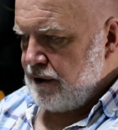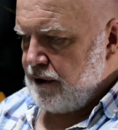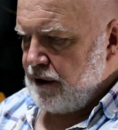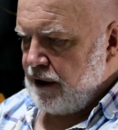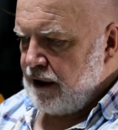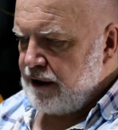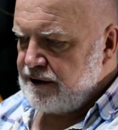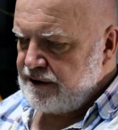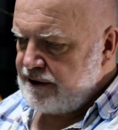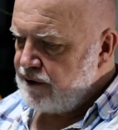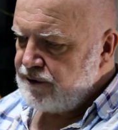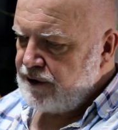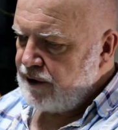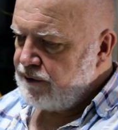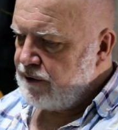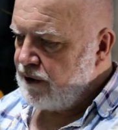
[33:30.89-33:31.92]
I still
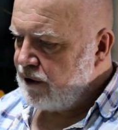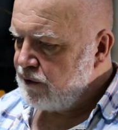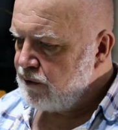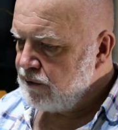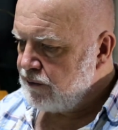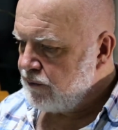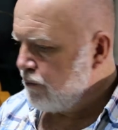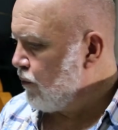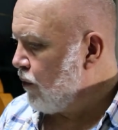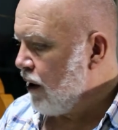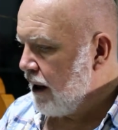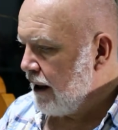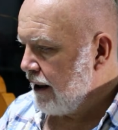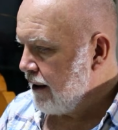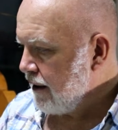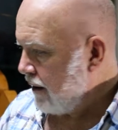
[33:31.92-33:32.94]
don't know
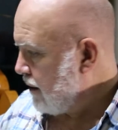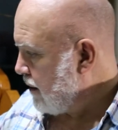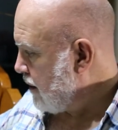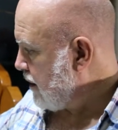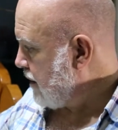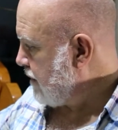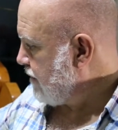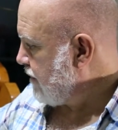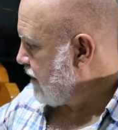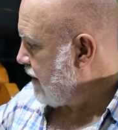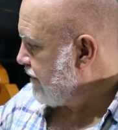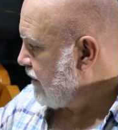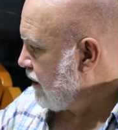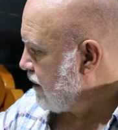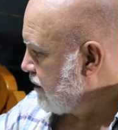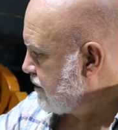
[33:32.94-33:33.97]
why. I've
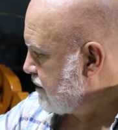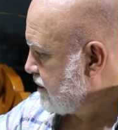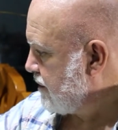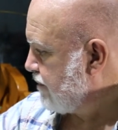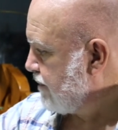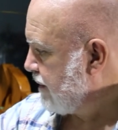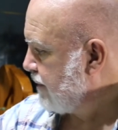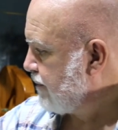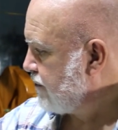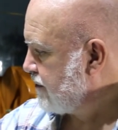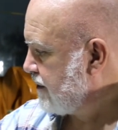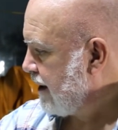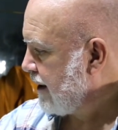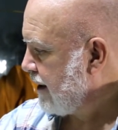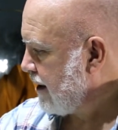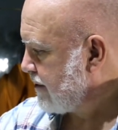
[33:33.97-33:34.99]
asked, and people say
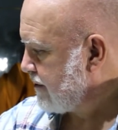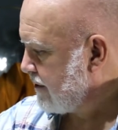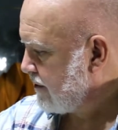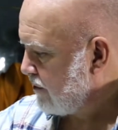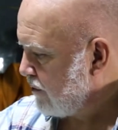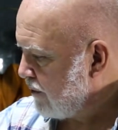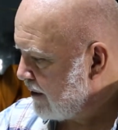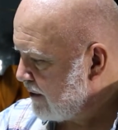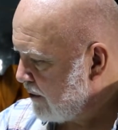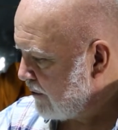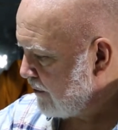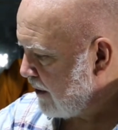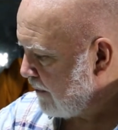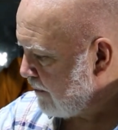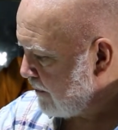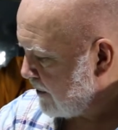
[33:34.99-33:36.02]
yes, it's always odd
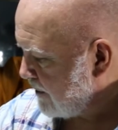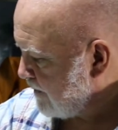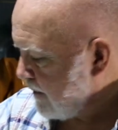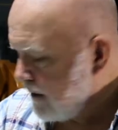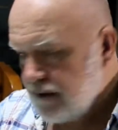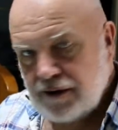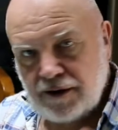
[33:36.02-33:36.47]
numbers, but